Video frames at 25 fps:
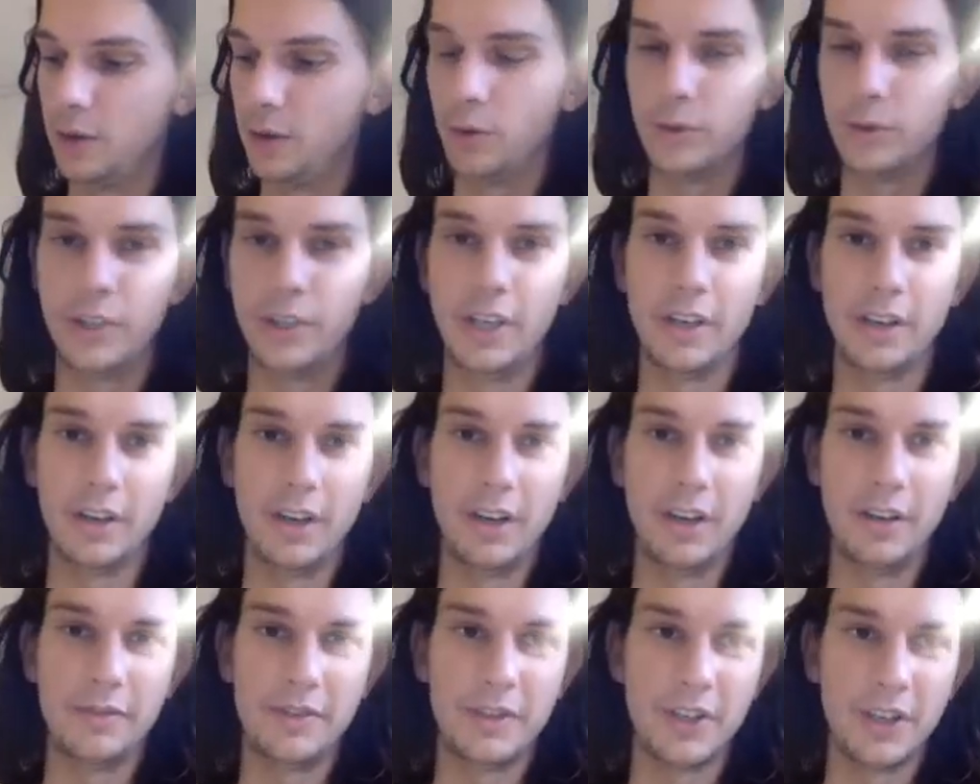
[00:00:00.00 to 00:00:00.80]
hold here
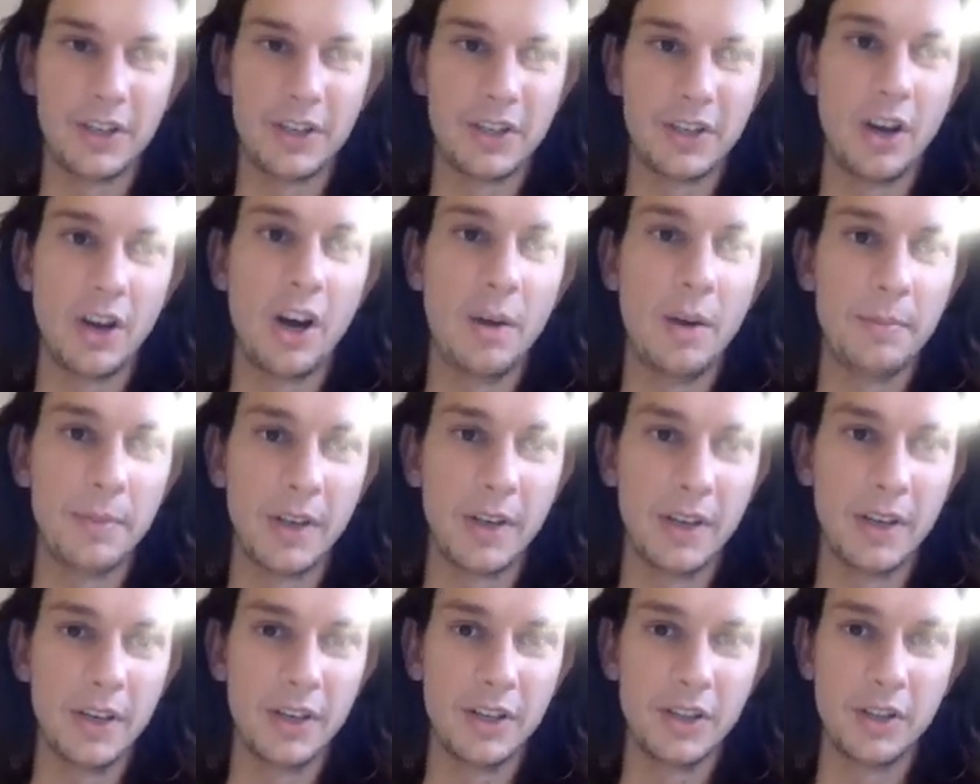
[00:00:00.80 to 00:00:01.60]
if just the HOM
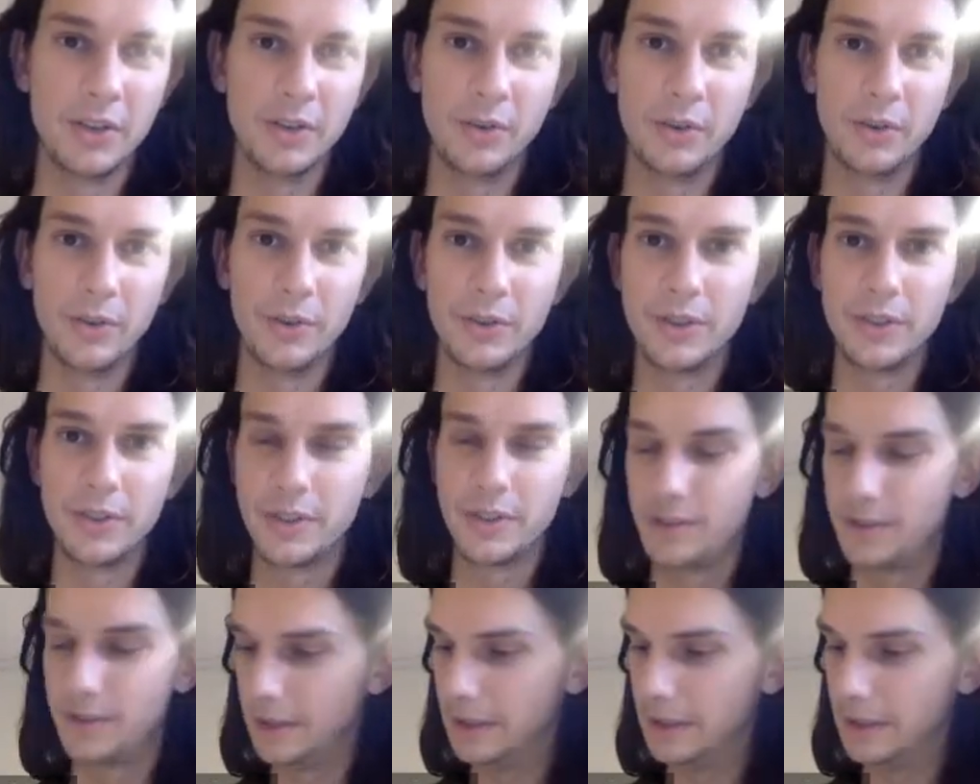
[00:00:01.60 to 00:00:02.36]
condition holds.